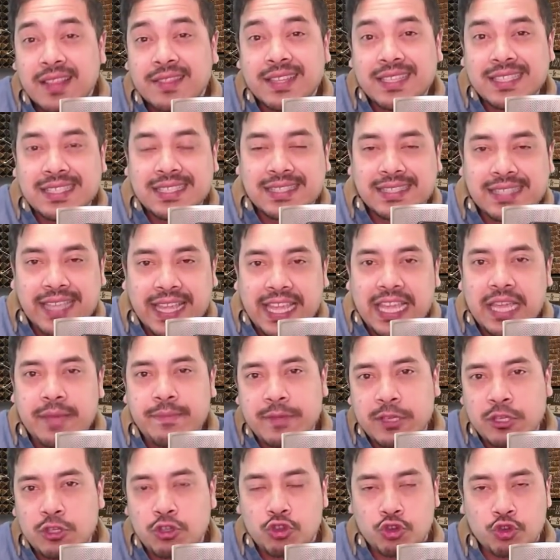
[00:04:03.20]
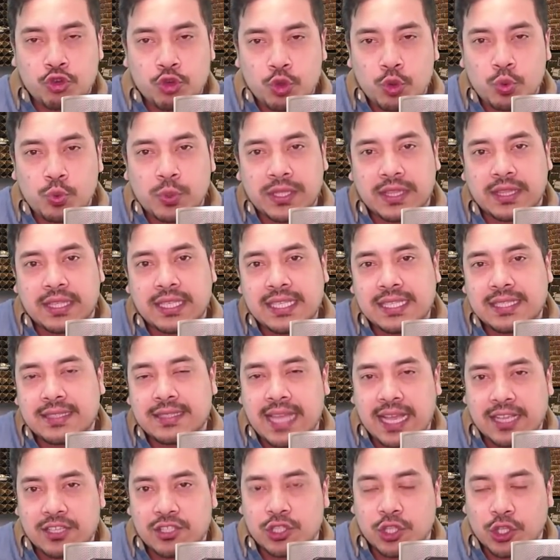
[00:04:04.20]
the same is true with these
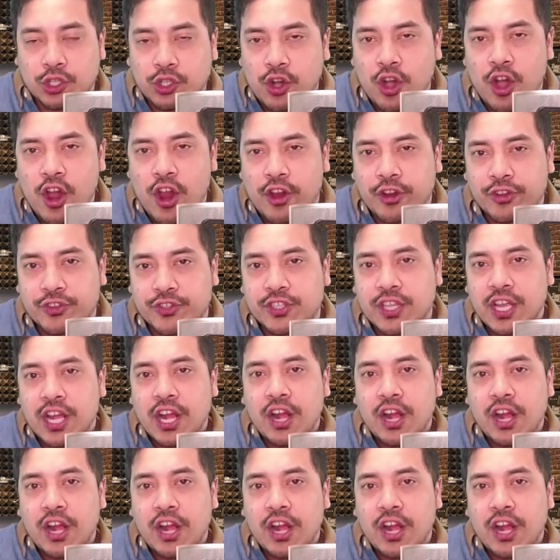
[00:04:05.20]
Tesla cars.